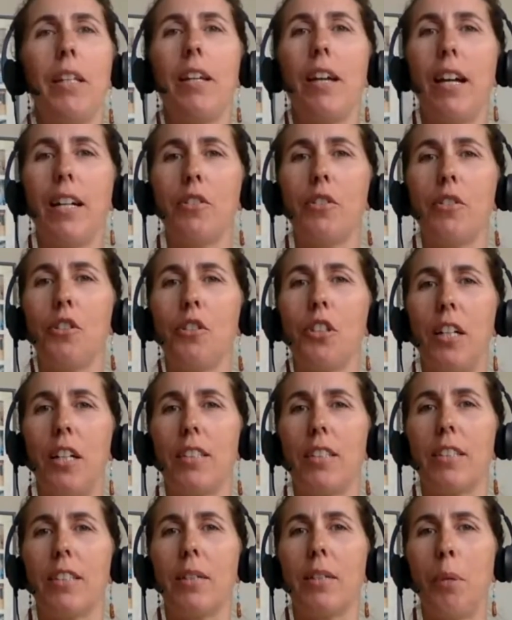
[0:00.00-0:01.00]
be the
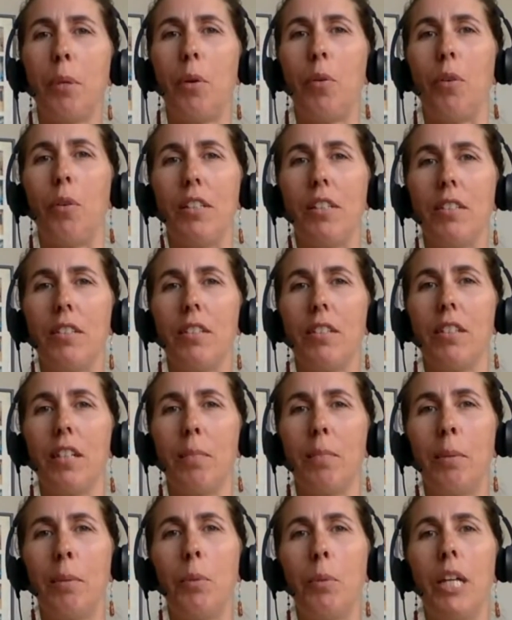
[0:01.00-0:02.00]
exercise component.
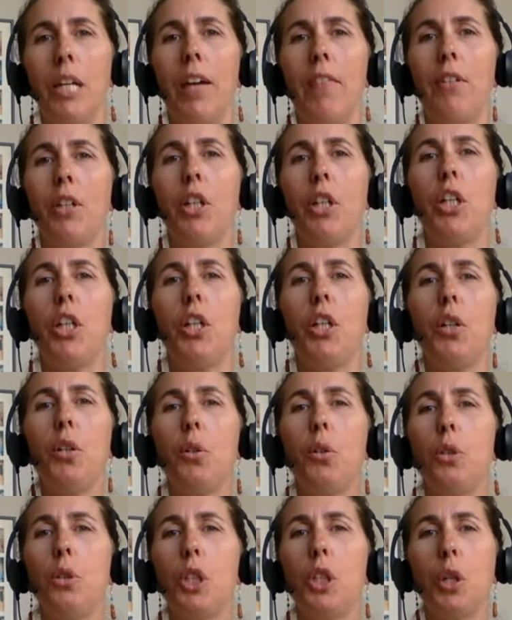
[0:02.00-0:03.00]
I mean, we have a
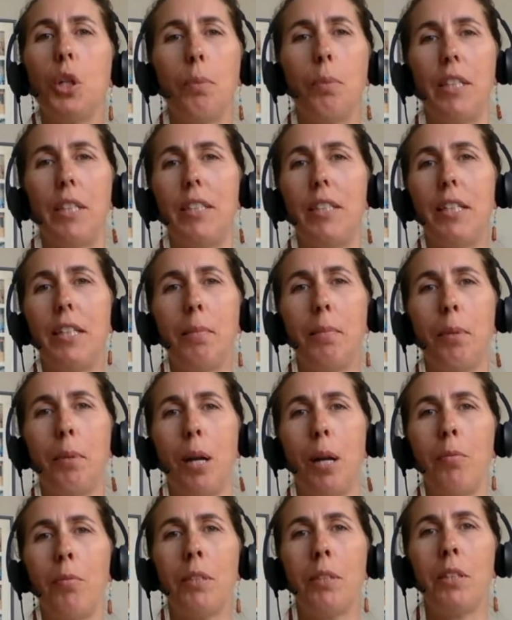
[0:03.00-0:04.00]
huge obesity
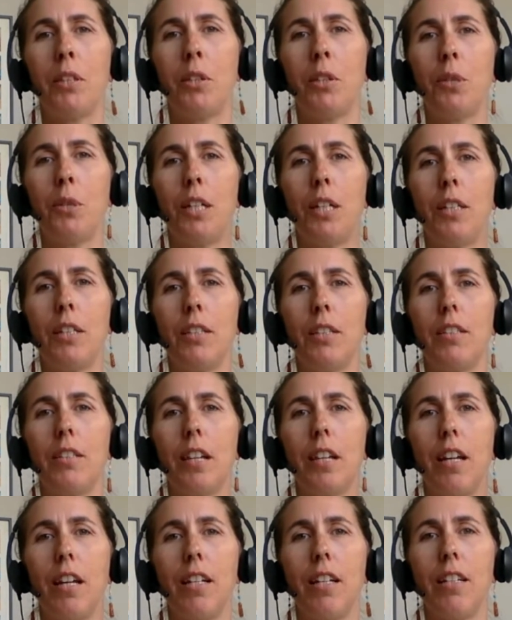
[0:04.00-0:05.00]
problem in the U.S.,
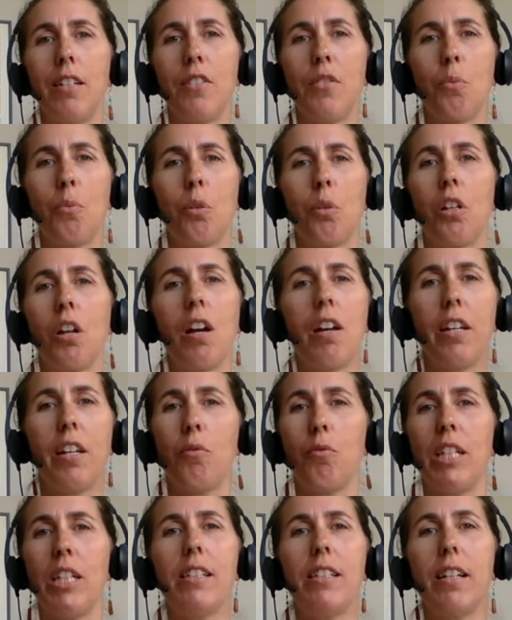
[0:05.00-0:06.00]
and we're
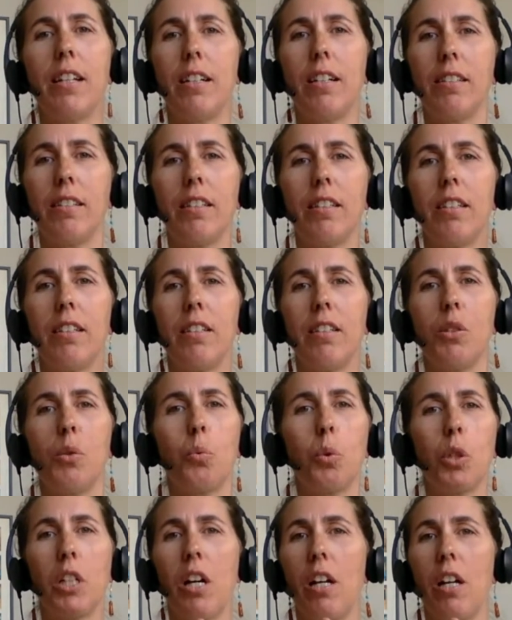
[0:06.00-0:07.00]
cutting
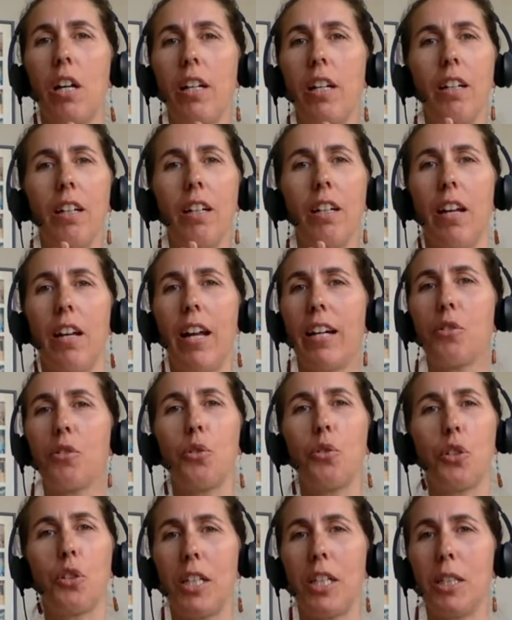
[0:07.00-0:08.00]
recesses, we're cutting
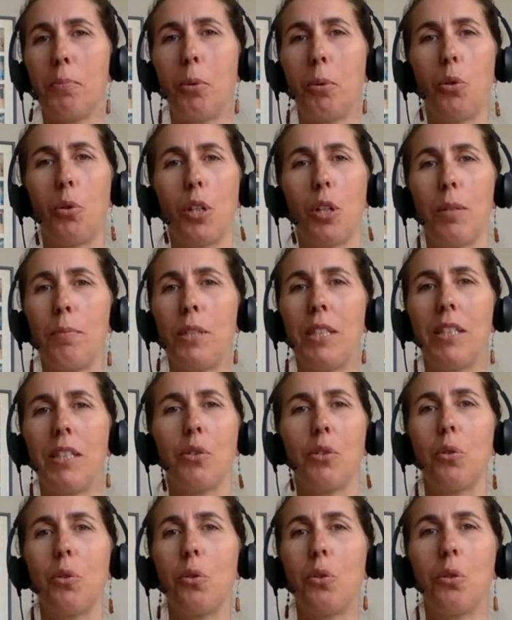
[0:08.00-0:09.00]
exercise programs in
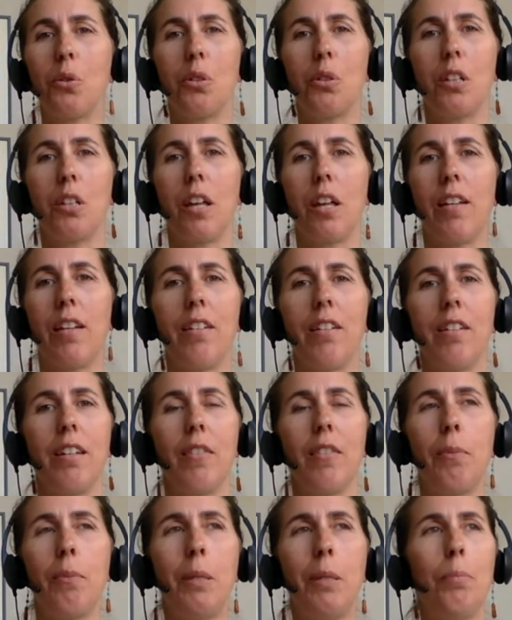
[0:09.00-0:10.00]
school, and
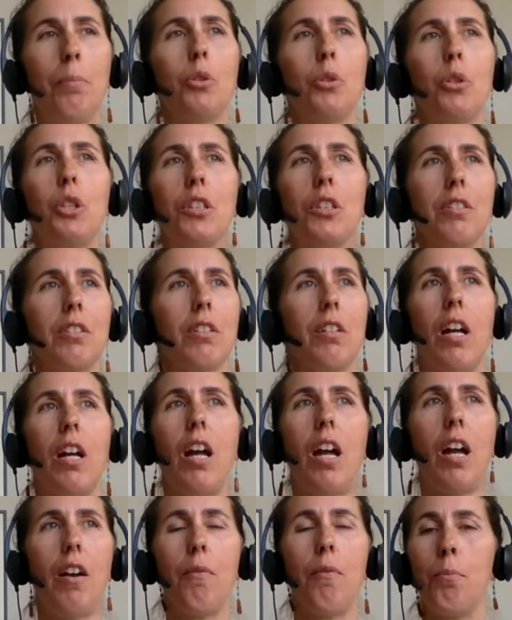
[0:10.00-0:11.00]
if people just
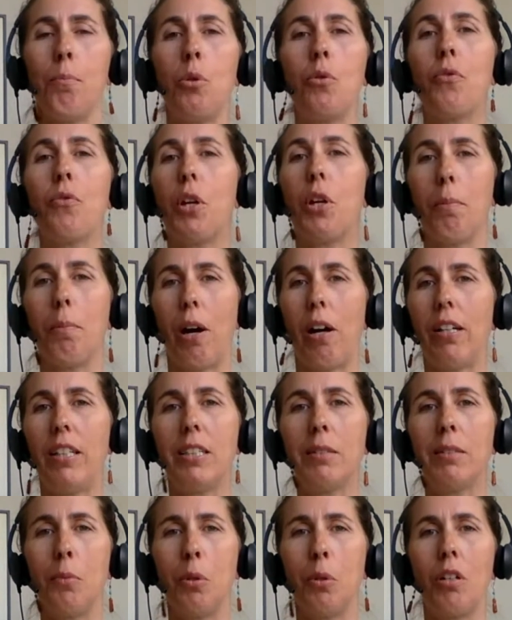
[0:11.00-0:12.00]
move their
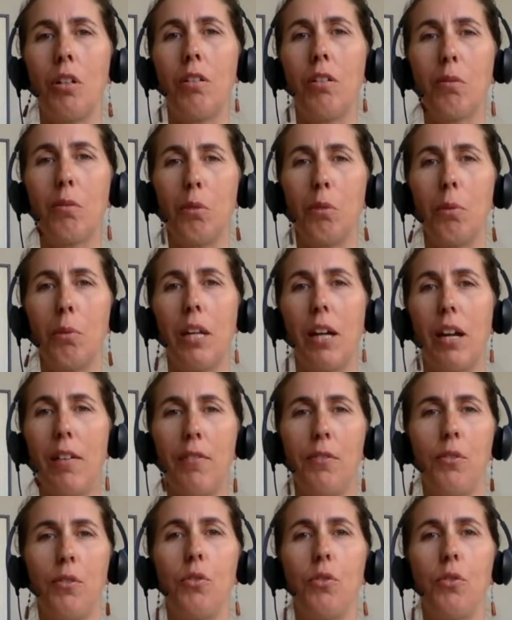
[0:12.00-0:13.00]
bodies more, we would
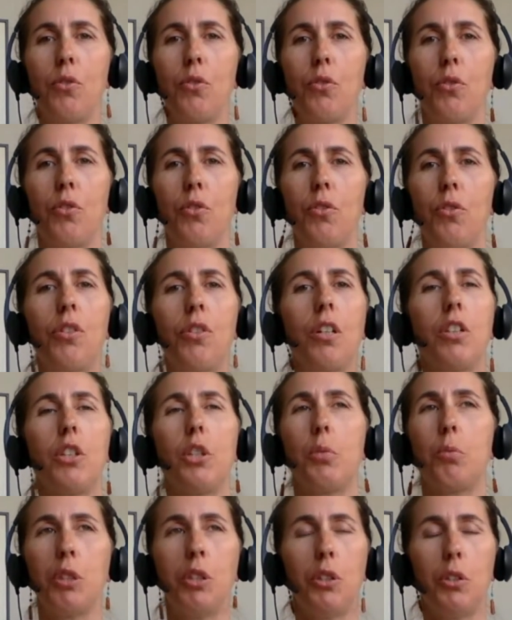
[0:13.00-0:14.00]
have such
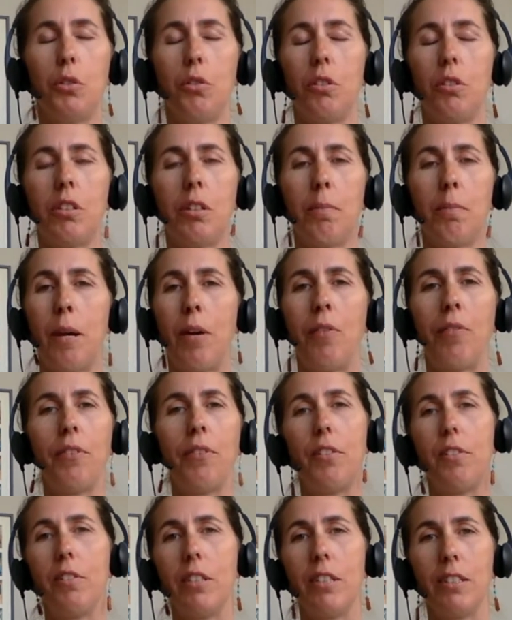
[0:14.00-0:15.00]
a reduced amount of
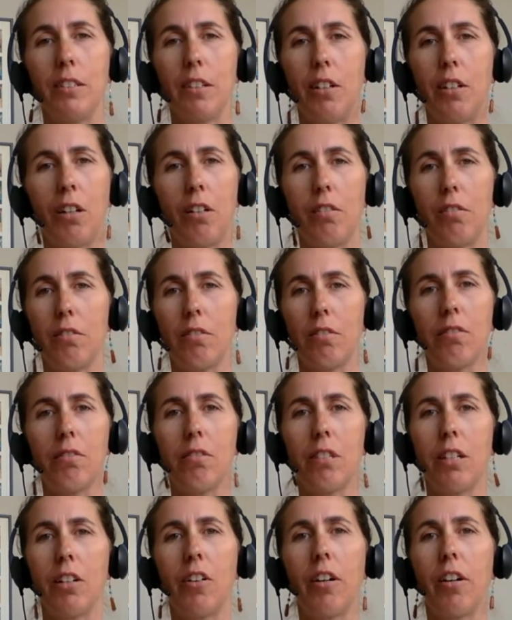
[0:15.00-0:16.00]
illness in our
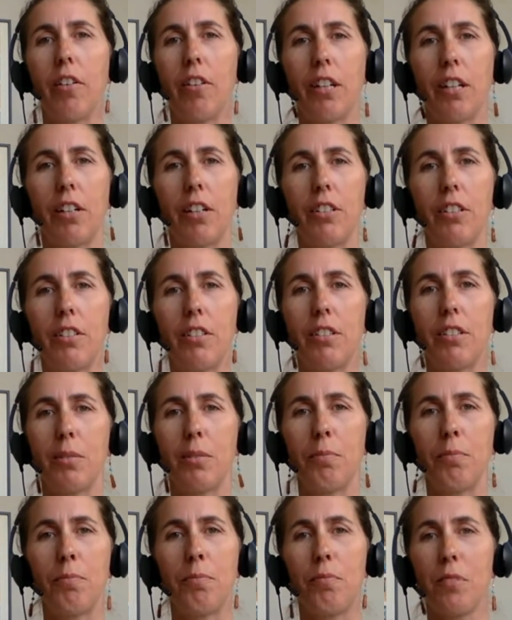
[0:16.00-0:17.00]
healthcare
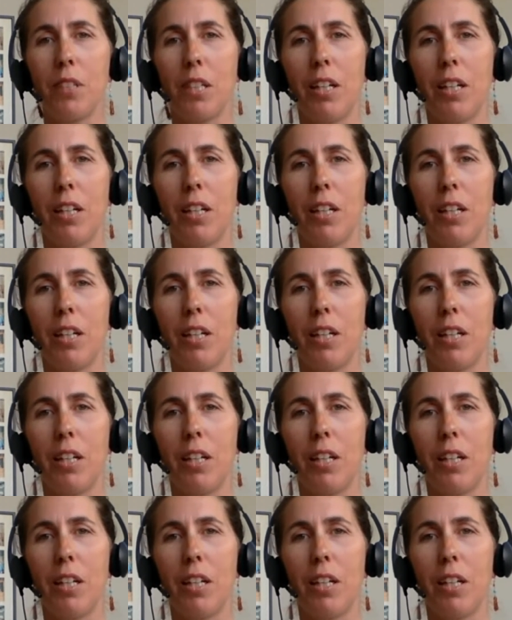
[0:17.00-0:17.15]
system.